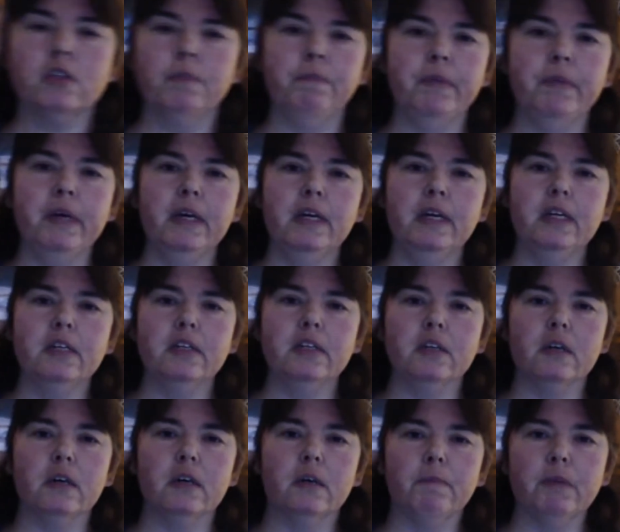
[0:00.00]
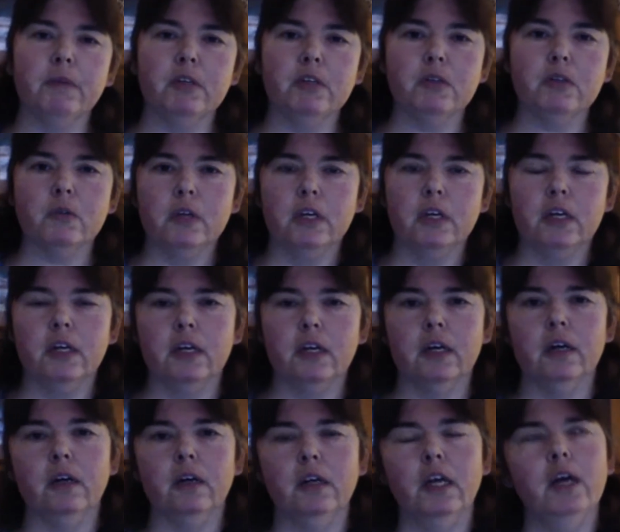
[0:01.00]
the piece mystery,
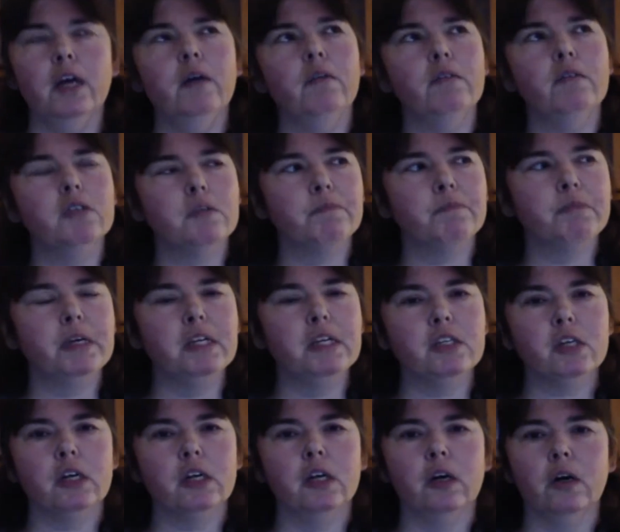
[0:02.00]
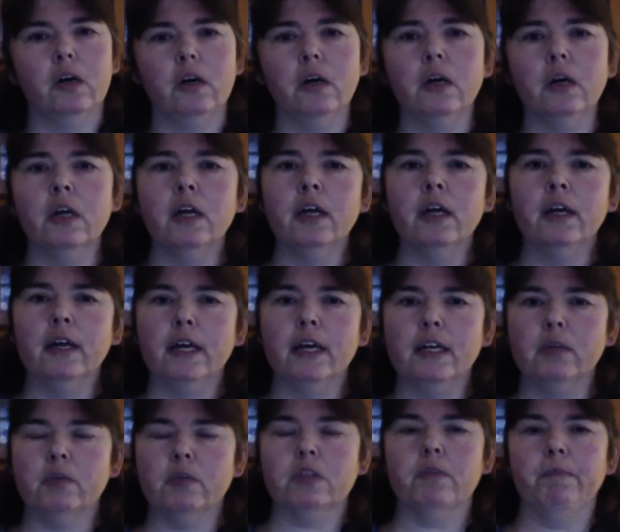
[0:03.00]
no, it was a piece along.
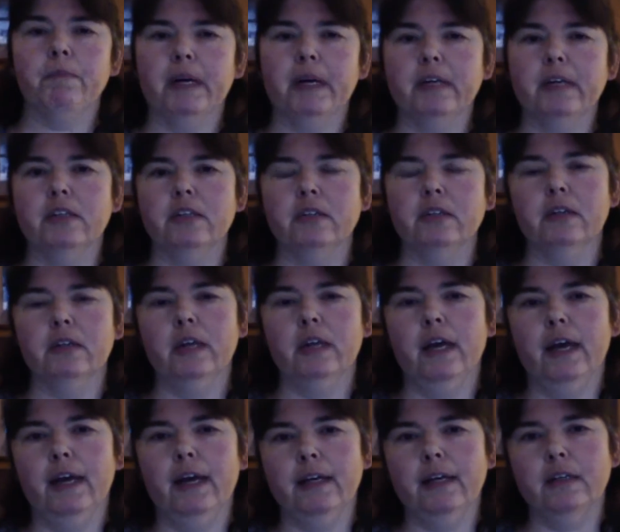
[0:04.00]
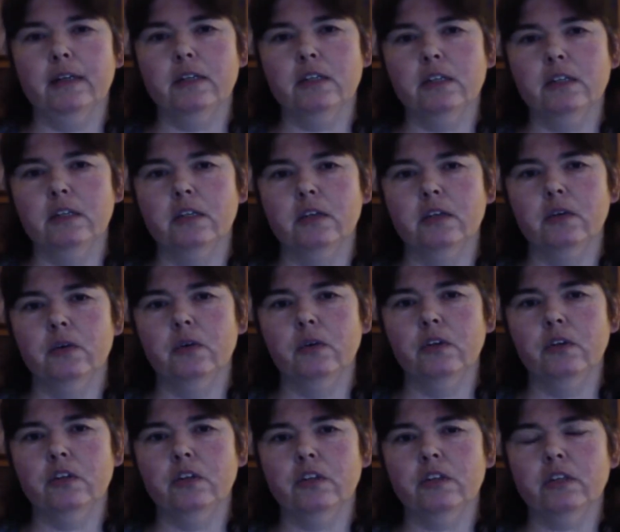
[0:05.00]
It was a pattern, and you
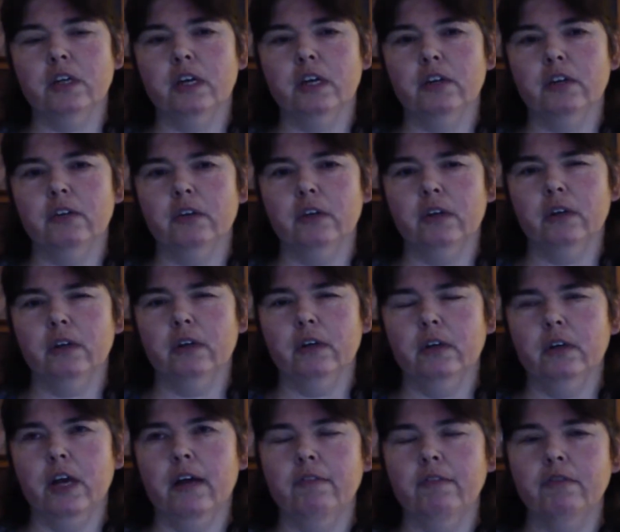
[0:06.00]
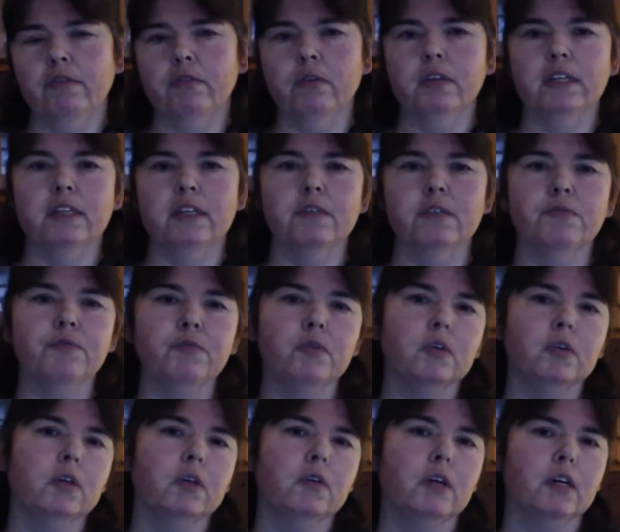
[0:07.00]
just had to knit
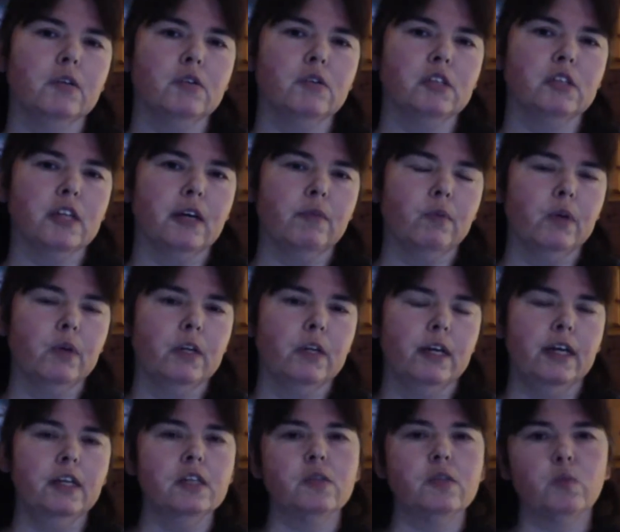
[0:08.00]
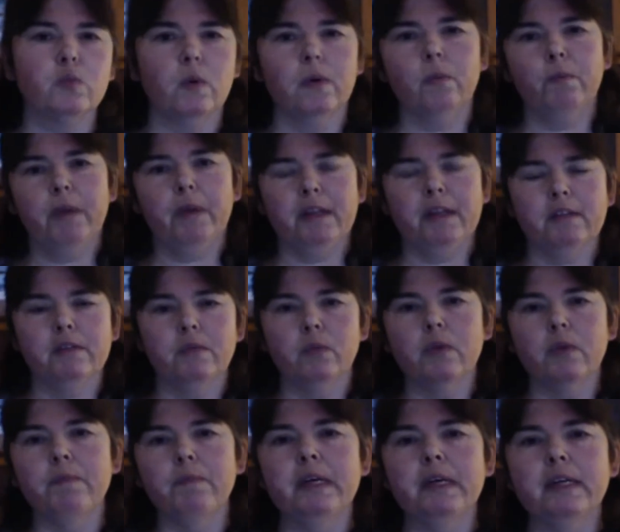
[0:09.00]
4 rows every day. That's one pattern
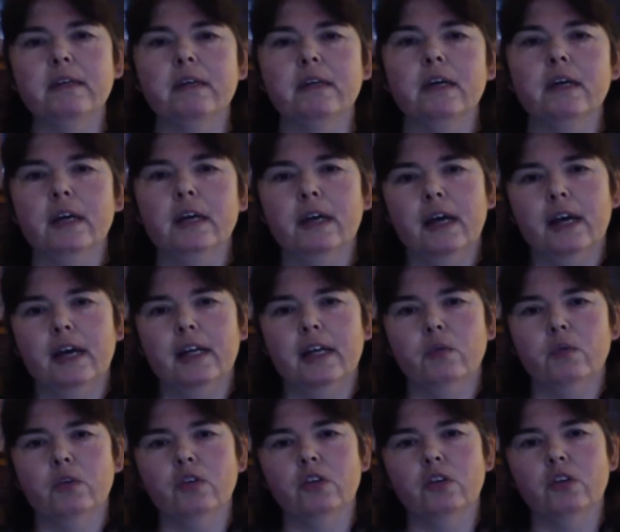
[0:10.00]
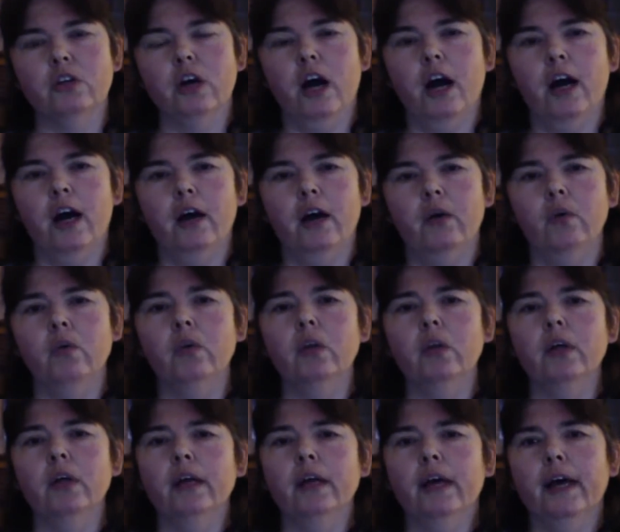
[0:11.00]
repeat, and it was a cowl.
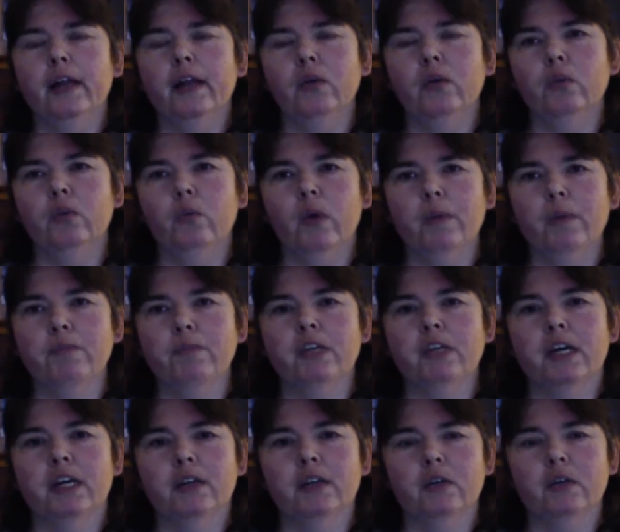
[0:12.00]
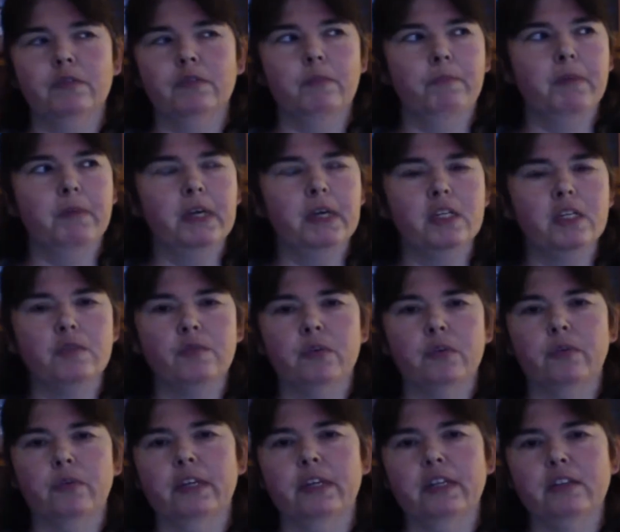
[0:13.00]
And on the website of the
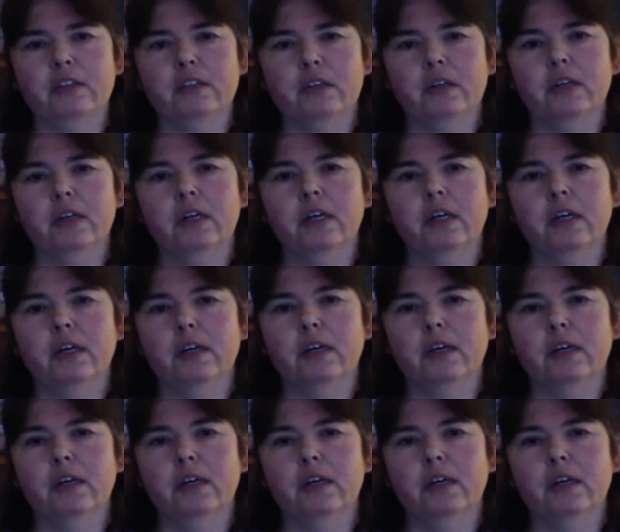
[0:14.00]
Peaceful Knitter,